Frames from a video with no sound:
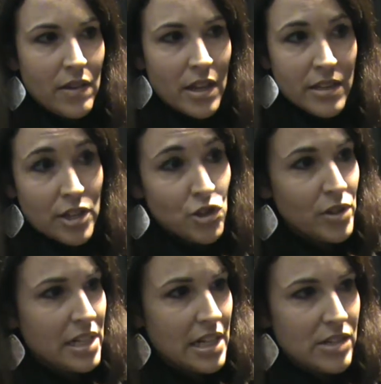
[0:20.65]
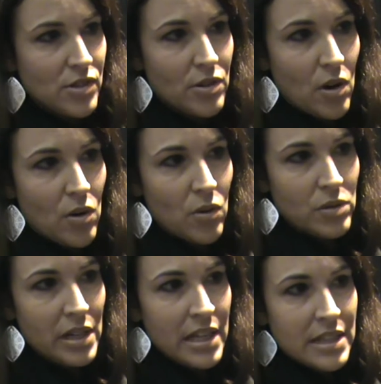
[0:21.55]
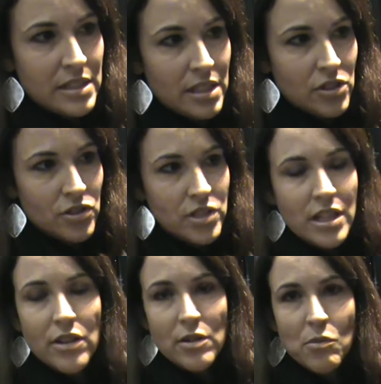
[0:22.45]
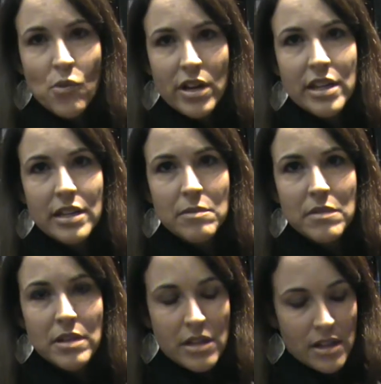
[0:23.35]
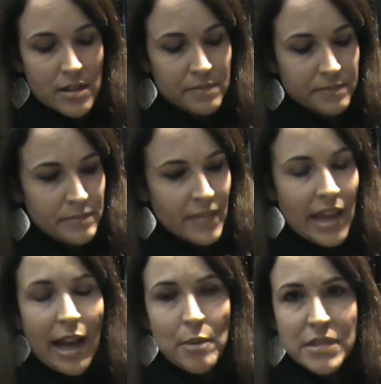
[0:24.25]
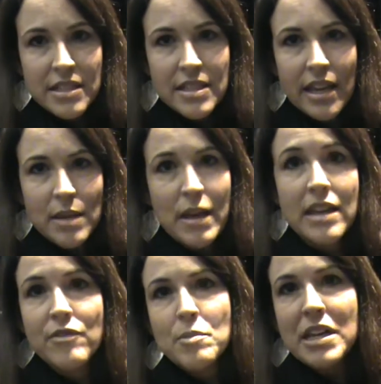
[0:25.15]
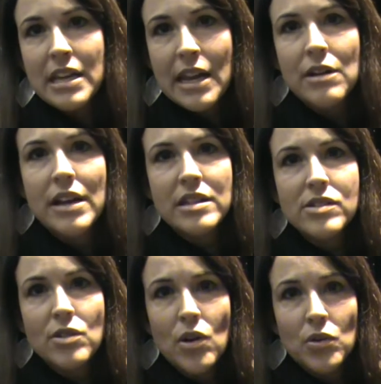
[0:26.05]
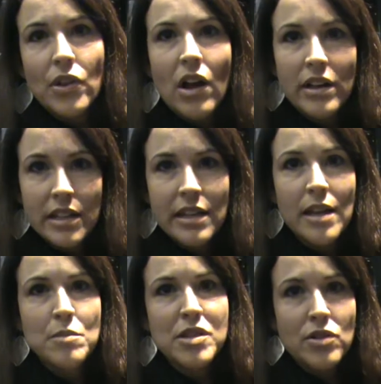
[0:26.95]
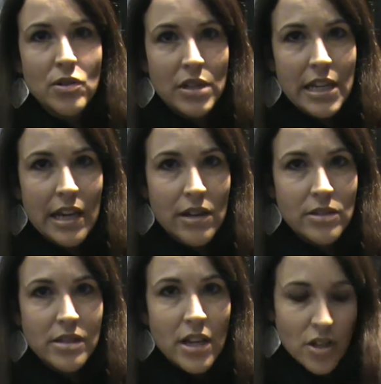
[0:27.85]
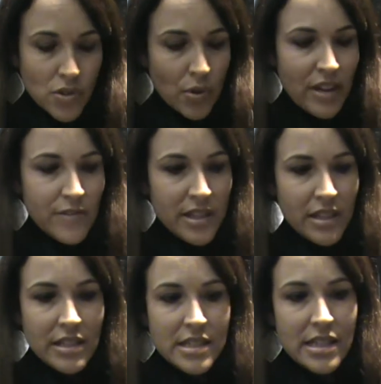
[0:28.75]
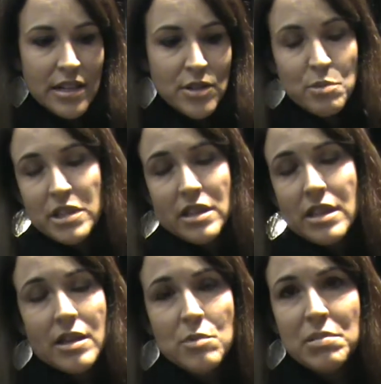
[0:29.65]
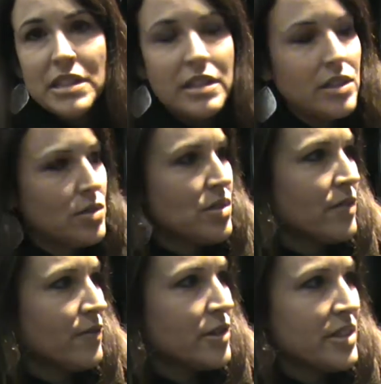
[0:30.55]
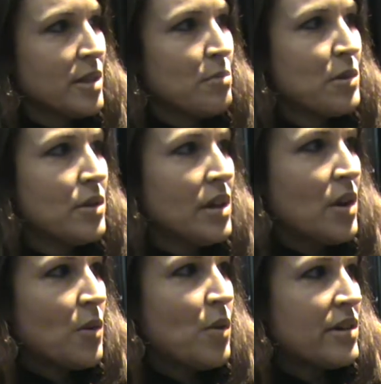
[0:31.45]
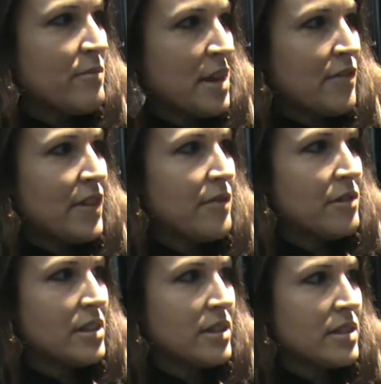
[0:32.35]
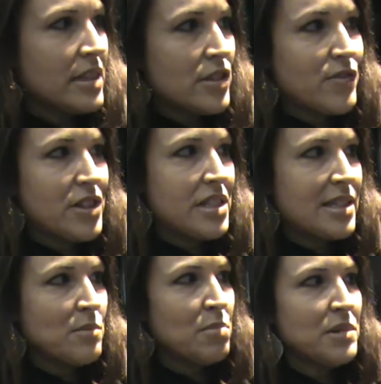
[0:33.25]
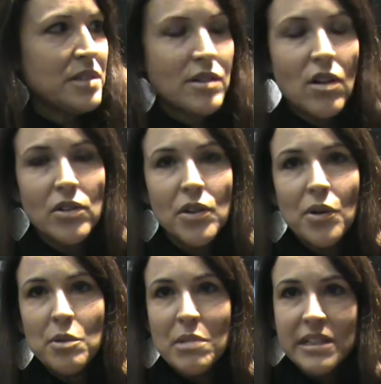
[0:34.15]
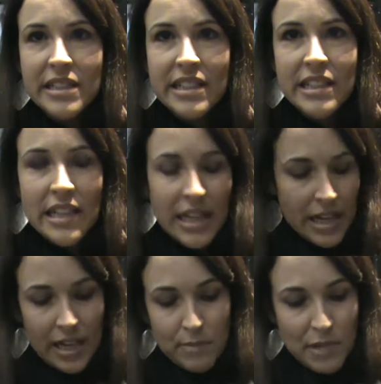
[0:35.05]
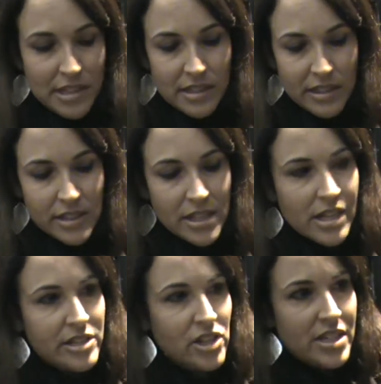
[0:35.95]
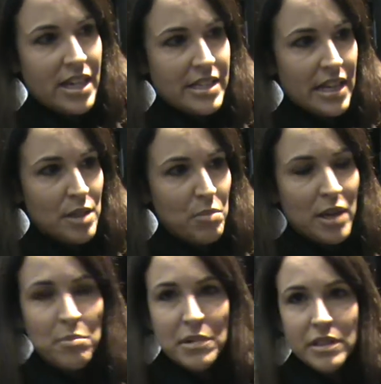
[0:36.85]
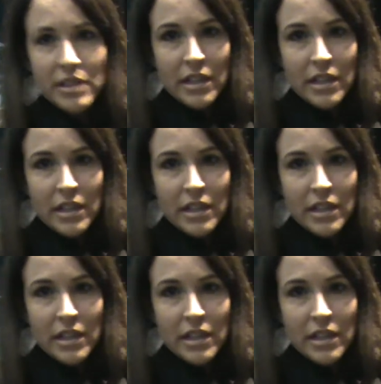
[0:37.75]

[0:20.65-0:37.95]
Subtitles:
they treat it as their own. The teachers tell them what apps to take, and everybody now has their own login names and their own accounts, so everything is theirs, but they completely use it. For example, one of my favorites that's very simple is called Notability, and basically it just takes any paper